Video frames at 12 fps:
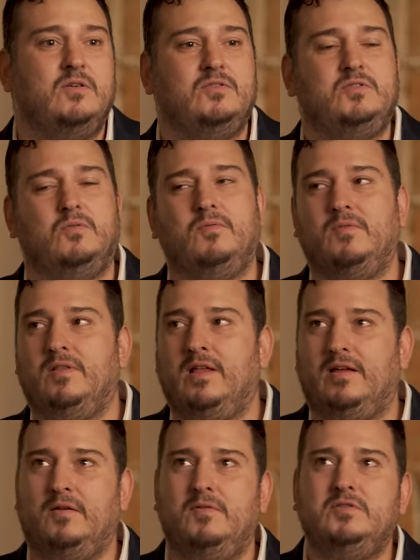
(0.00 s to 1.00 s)
So
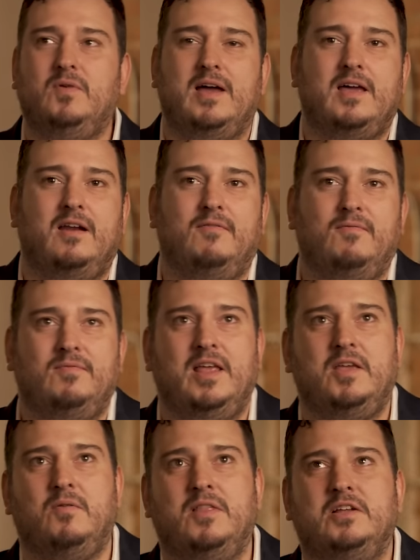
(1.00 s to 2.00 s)
the reason why I kind of
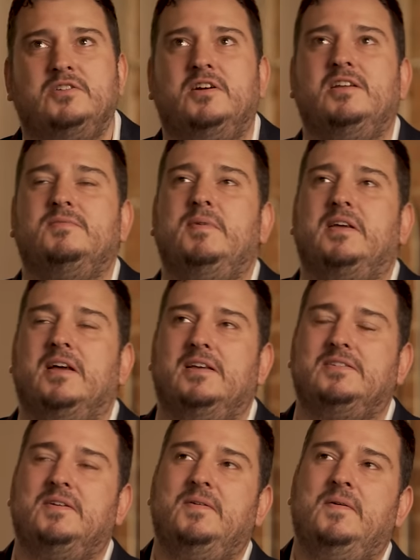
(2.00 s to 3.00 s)
take you on that journey is
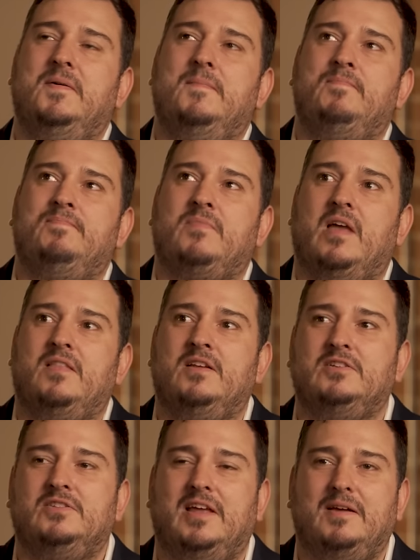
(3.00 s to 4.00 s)
because
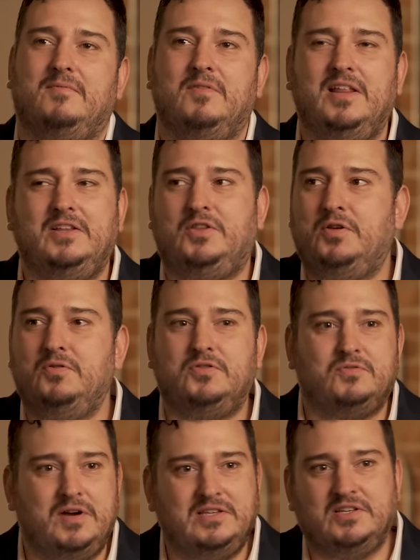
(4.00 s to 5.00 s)
there's like really two
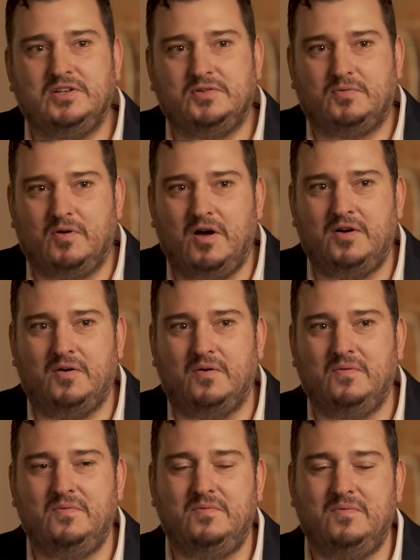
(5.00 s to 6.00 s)
streets in
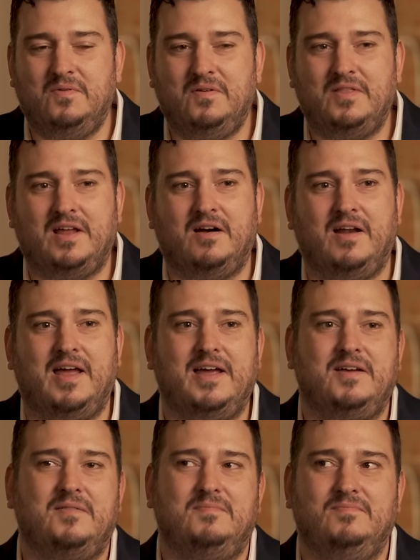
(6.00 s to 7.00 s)
Toronto that are
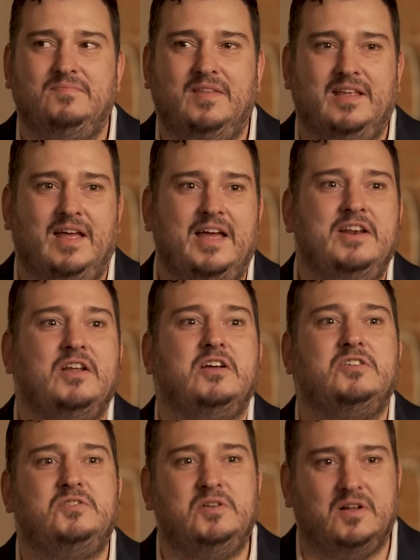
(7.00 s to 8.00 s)
like
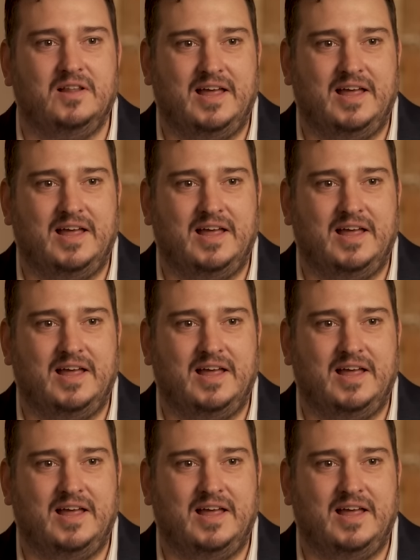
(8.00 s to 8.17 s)
industrial